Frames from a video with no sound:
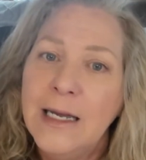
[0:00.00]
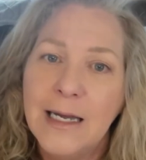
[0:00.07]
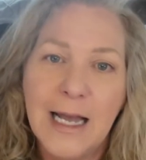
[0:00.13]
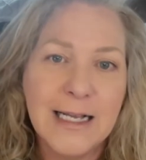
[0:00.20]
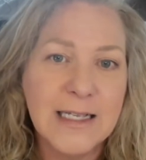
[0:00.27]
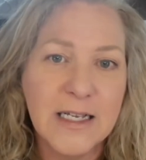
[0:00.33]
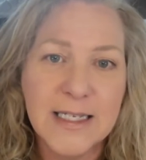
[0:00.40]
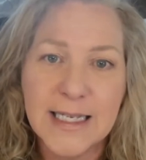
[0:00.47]

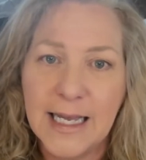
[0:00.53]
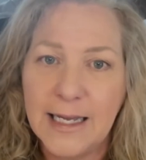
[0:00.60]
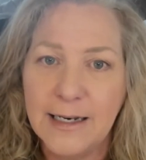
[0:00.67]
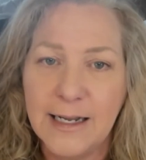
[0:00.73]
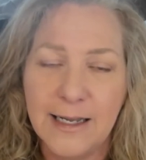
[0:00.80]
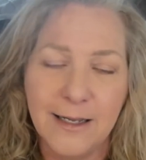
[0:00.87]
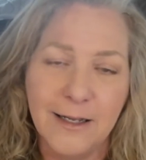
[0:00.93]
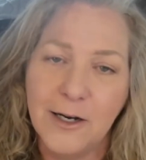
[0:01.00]
As I said
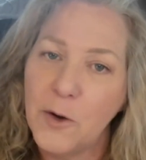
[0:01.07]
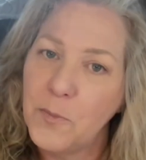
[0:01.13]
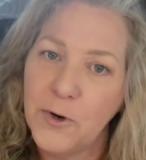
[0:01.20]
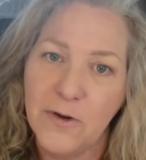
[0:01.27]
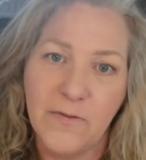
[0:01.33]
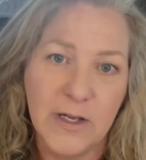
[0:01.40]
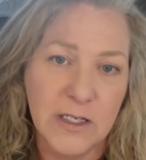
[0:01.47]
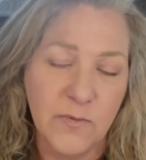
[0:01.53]
in a
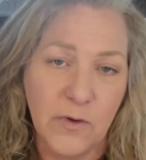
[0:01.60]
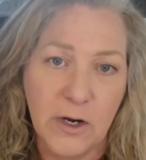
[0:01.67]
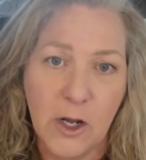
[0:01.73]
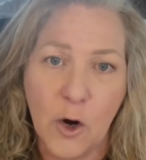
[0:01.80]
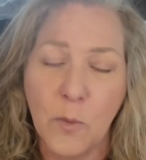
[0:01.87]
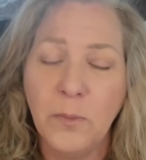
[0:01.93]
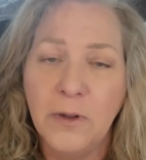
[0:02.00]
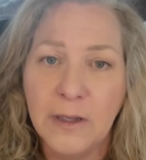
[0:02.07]
previous
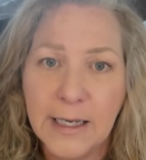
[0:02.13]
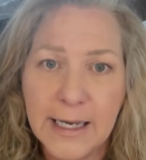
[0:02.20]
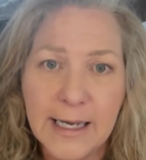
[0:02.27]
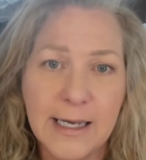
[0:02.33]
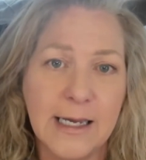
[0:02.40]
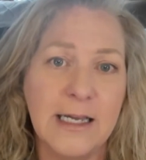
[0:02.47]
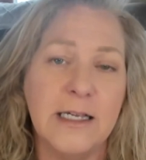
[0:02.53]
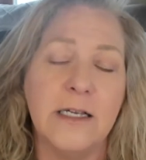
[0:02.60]
video,
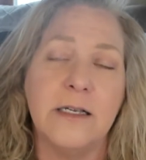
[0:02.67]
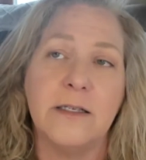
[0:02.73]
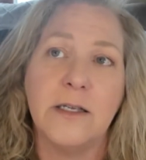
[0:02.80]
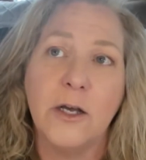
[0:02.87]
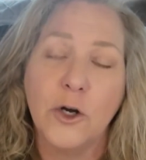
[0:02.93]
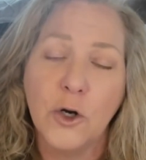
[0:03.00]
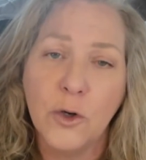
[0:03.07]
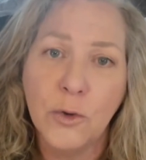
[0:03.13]
play is
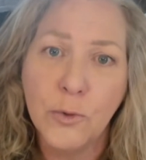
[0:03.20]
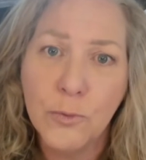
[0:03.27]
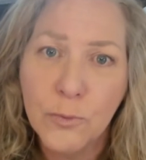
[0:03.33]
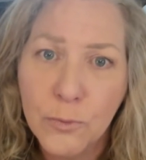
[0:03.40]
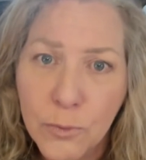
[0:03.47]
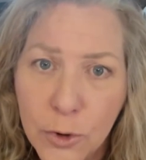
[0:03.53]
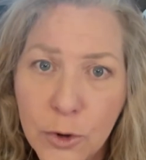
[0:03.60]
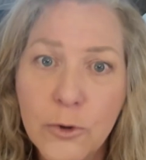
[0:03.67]

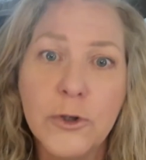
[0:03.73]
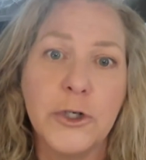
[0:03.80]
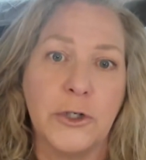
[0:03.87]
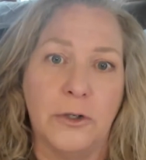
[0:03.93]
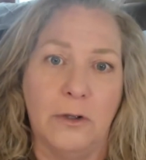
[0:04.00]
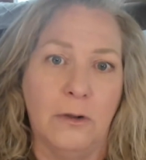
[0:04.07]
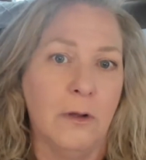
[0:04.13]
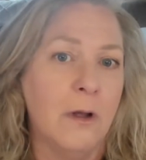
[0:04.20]

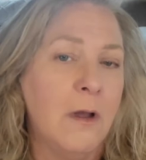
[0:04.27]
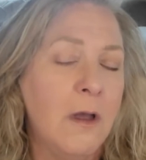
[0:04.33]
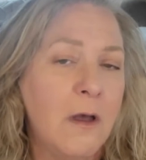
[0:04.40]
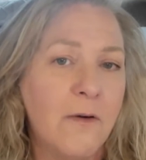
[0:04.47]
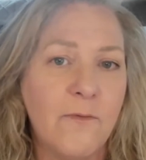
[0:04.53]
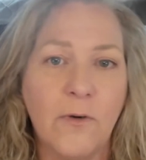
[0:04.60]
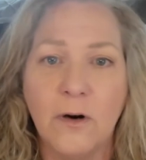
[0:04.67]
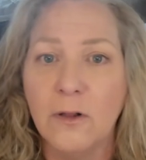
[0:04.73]
crucial
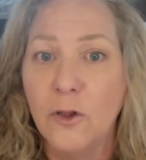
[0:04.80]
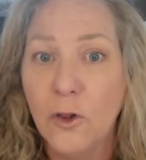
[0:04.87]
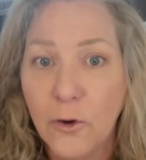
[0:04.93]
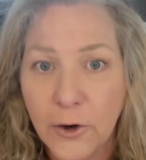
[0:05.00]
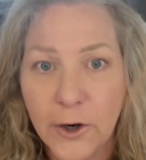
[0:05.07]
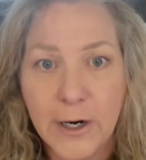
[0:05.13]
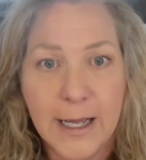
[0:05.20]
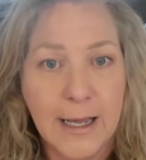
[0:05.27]
for
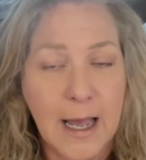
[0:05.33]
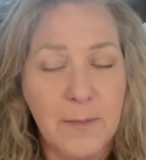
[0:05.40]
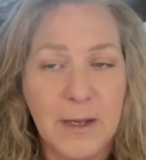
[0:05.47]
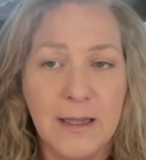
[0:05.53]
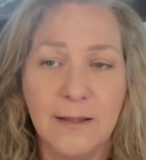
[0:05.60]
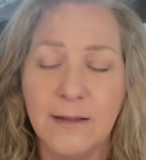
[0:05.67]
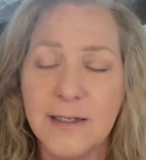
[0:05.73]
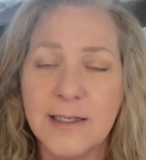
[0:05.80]
learning. I
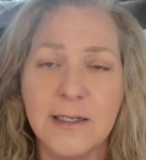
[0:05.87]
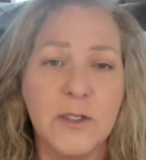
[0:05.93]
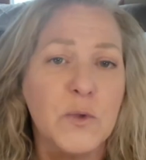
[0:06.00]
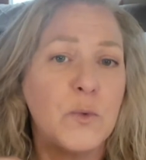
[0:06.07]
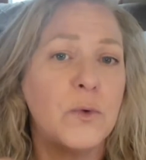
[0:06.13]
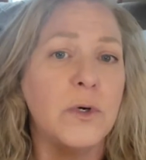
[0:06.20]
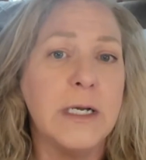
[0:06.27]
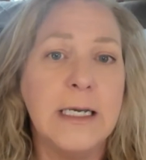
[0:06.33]
mean, this is
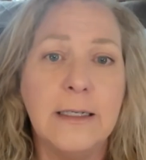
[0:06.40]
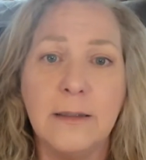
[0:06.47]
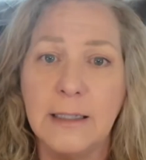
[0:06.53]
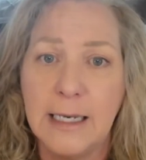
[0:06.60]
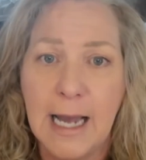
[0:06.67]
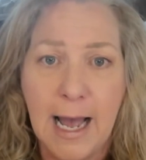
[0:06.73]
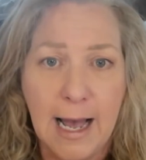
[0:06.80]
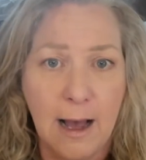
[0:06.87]
really
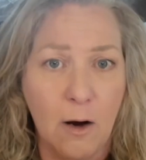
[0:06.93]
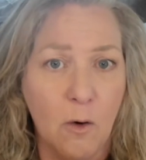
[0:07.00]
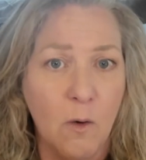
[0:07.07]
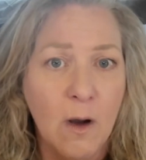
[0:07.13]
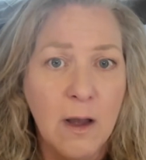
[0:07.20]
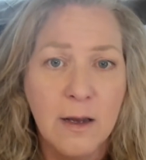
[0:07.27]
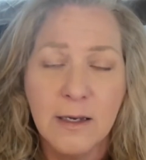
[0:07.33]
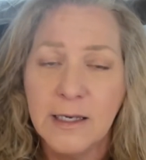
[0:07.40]
how
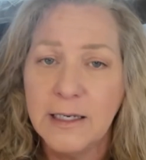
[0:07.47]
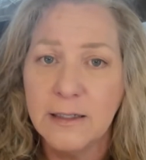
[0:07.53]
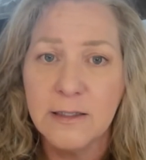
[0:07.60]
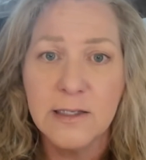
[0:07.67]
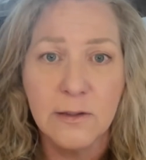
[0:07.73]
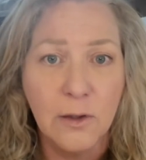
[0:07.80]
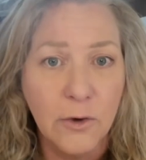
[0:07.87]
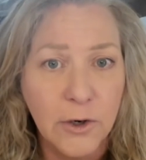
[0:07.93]

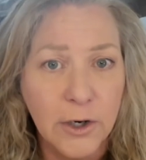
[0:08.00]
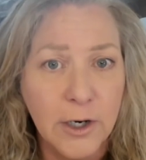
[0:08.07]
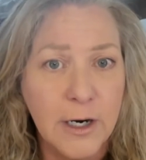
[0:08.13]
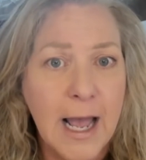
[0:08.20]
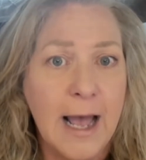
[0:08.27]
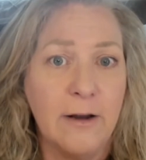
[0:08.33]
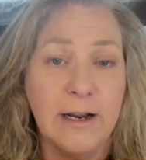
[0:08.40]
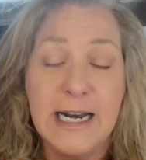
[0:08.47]
kids learn
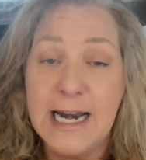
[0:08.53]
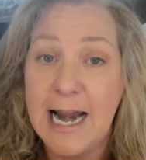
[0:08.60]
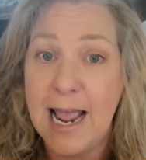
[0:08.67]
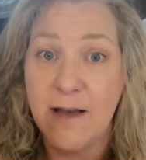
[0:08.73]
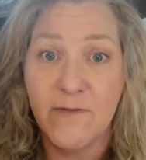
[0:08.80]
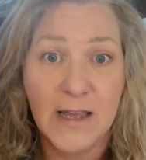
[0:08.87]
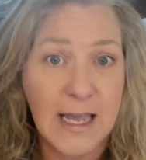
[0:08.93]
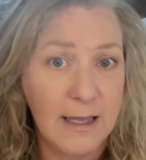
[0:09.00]
how to
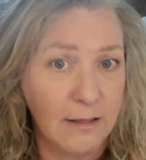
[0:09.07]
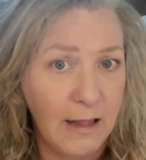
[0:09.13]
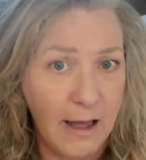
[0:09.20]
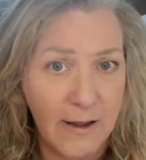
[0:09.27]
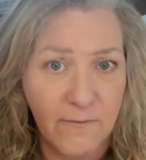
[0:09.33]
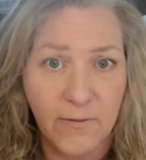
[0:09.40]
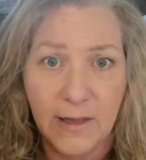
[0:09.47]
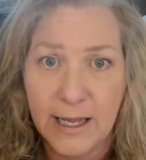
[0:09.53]
navigate
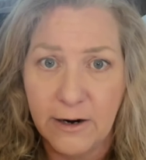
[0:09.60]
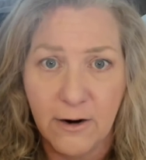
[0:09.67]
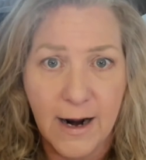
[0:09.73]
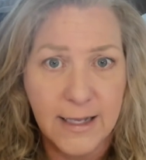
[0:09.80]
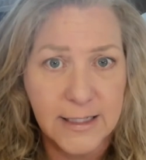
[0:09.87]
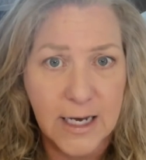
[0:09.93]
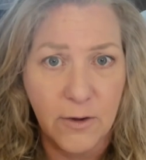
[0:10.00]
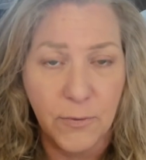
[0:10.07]
life later
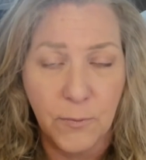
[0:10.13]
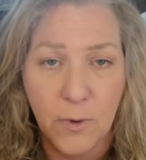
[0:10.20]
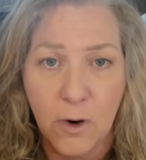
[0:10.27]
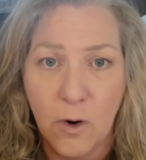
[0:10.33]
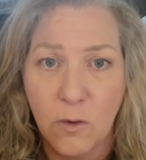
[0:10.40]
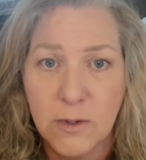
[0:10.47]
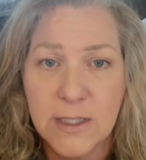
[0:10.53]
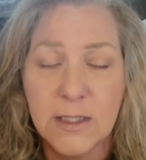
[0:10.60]
on down the
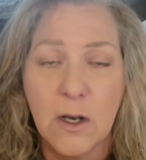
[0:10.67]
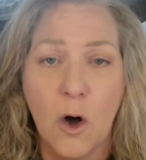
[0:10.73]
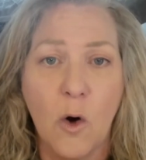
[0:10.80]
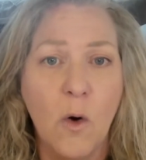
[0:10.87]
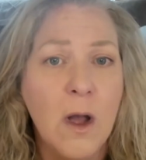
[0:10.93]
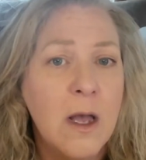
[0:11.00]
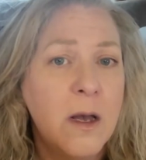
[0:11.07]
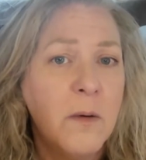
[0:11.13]
road. So
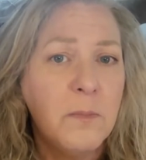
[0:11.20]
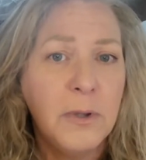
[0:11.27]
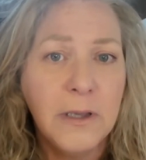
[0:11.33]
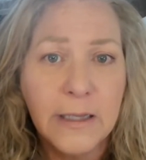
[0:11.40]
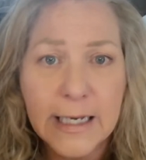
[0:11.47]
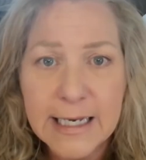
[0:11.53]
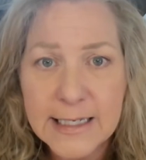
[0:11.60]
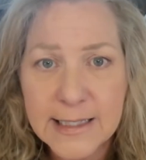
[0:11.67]

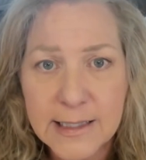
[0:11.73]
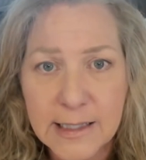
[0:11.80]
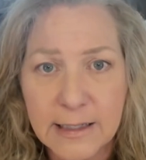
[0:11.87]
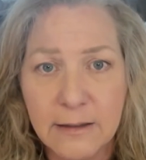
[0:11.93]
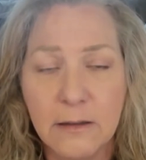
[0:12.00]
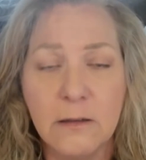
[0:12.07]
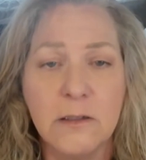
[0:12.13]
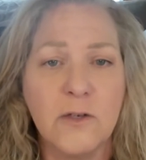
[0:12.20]
play
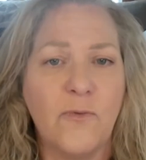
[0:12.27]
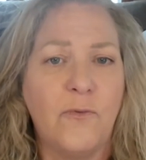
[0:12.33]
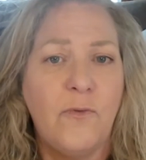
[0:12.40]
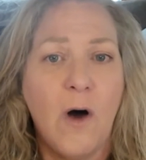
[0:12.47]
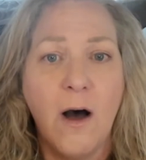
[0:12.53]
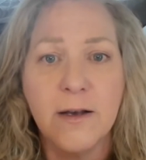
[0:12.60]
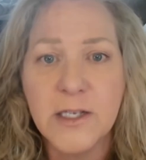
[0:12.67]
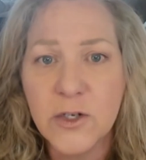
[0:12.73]
skills,
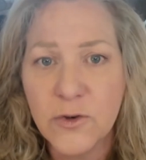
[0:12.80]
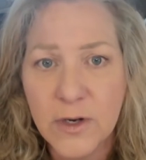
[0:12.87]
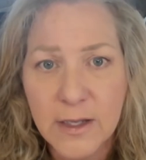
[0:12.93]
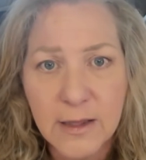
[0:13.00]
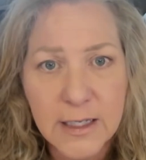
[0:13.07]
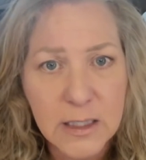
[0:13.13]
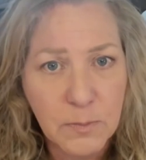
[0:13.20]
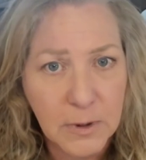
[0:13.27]
fostering
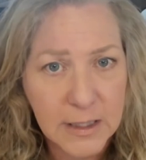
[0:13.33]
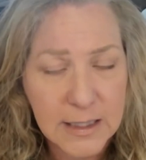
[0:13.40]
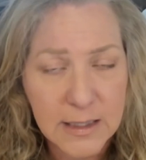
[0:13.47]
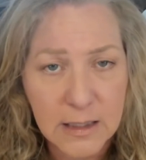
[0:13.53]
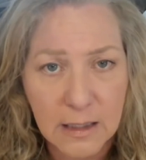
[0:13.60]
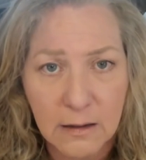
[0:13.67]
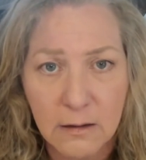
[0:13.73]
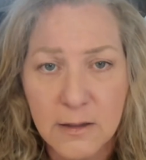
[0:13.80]
these play
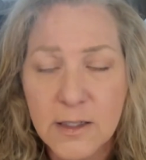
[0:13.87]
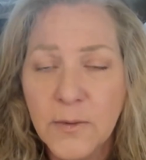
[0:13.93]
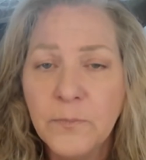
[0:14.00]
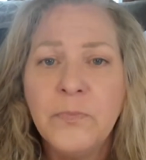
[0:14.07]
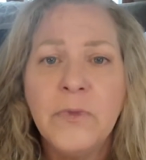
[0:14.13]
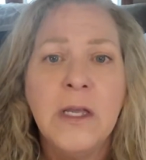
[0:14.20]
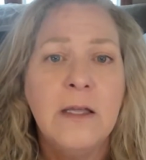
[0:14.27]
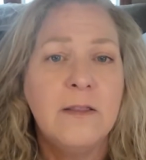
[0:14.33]
skills,
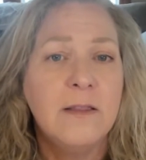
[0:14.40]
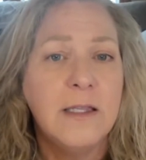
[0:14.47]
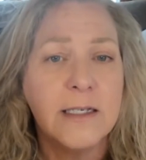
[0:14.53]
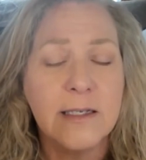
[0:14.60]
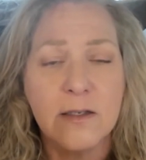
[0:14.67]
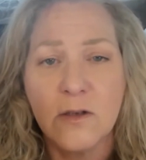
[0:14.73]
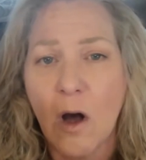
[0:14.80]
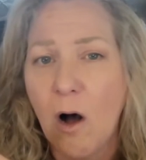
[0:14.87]

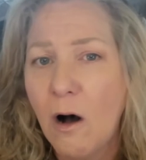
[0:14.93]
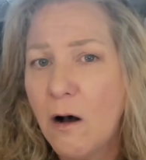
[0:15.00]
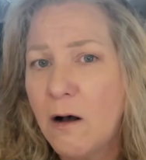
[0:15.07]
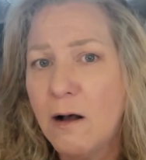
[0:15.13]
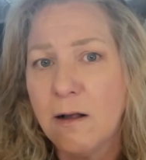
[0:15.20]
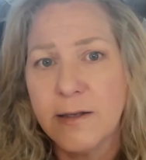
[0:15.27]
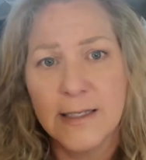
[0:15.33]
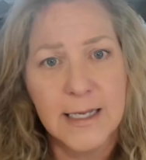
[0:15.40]
this is
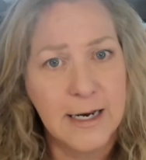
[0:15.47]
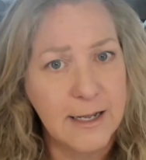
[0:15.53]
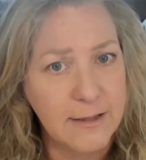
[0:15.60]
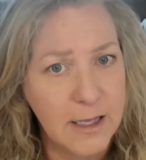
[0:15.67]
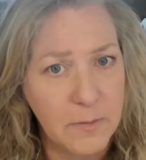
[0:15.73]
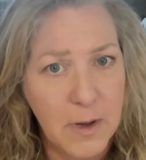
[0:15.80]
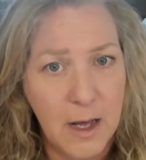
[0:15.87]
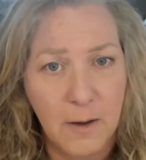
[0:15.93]
all setting
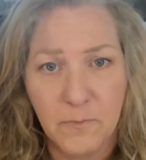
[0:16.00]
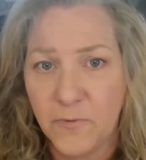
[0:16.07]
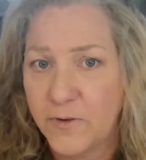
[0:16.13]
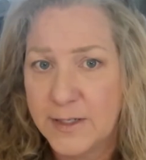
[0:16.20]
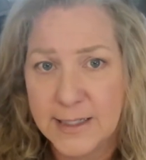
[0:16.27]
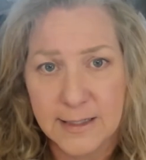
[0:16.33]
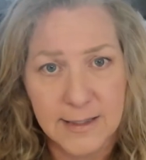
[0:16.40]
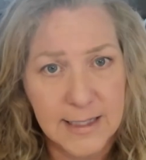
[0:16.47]
them up for
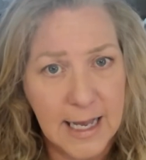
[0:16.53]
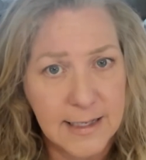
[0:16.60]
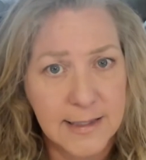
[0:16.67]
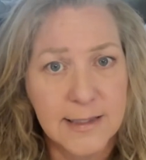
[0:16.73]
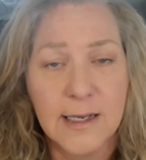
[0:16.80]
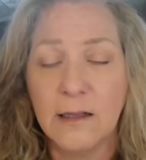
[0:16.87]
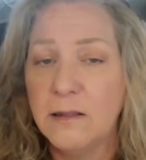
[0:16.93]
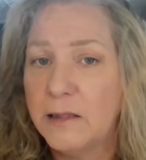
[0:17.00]

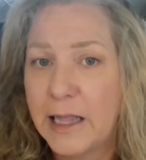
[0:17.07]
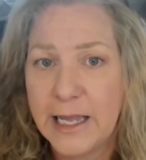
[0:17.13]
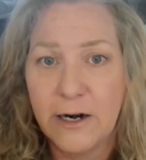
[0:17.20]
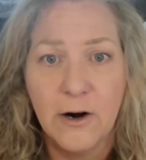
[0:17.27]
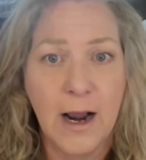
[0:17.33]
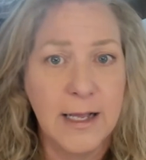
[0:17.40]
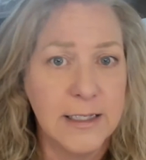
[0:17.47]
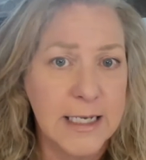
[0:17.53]
success
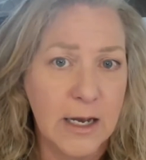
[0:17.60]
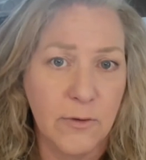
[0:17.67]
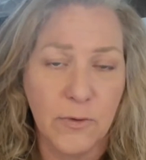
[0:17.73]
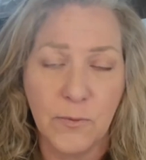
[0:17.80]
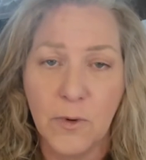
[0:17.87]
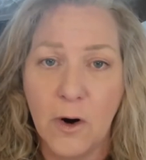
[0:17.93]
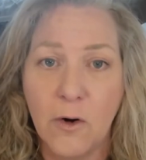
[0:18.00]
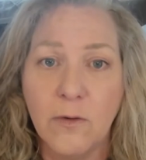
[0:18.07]
later on down the
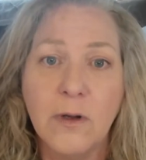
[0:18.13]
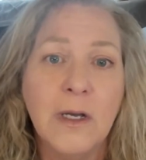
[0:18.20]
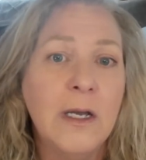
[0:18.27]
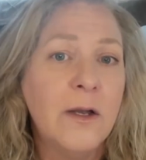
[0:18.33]
road.